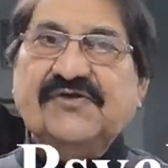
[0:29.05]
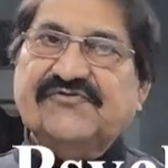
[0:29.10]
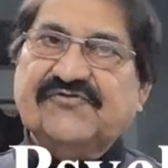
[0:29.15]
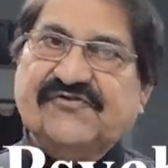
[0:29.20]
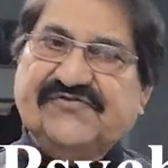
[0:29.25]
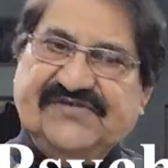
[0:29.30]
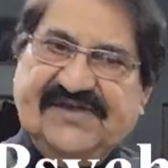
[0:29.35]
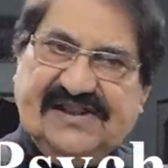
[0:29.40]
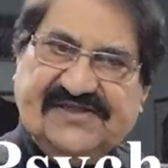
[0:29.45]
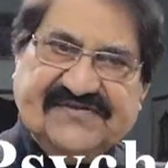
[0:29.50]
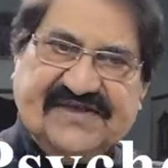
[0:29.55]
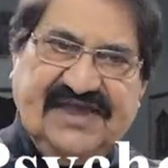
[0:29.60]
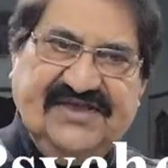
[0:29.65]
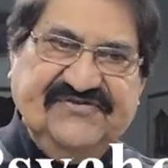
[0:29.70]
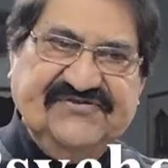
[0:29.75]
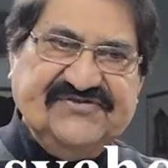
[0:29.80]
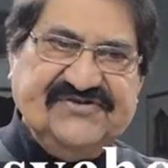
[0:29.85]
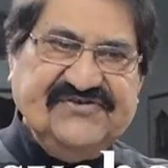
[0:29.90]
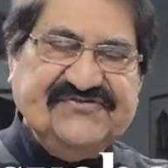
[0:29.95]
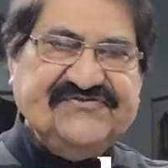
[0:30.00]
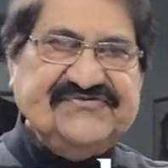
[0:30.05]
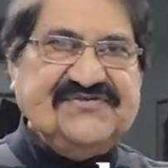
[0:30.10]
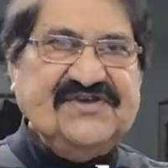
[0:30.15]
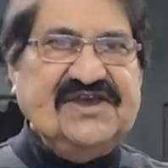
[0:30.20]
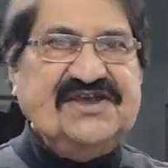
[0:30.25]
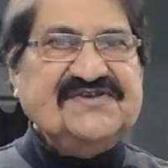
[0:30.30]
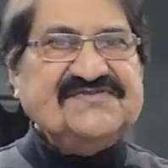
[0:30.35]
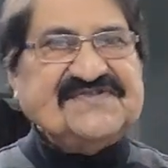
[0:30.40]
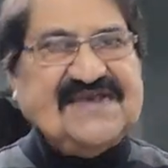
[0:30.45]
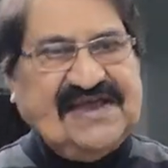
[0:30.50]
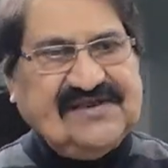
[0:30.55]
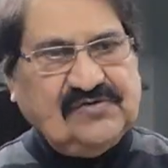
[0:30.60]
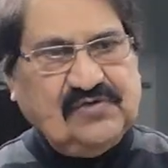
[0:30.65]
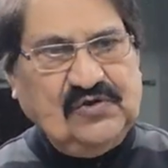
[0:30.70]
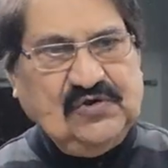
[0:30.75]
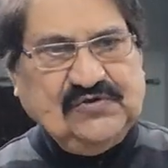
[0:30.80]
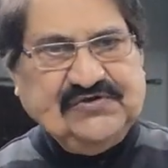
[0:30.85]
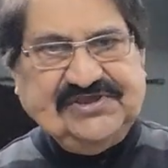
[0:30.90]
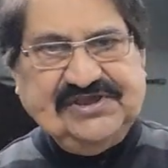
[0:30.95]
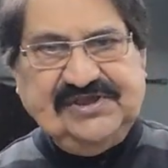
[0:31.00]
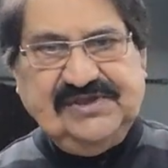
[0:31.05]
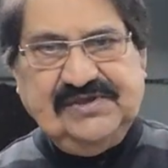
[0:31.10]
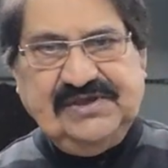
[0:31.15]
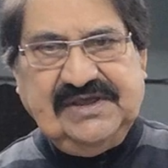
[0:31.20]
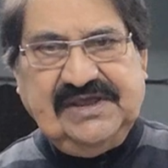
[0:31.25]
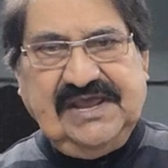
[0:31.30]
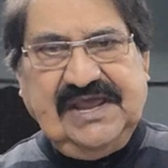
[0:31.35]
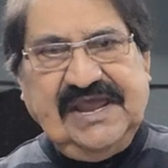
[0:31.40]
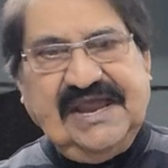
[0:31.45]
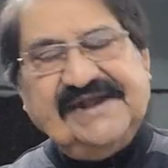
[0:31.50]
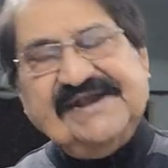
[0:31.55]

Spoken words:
social sciences, psychology,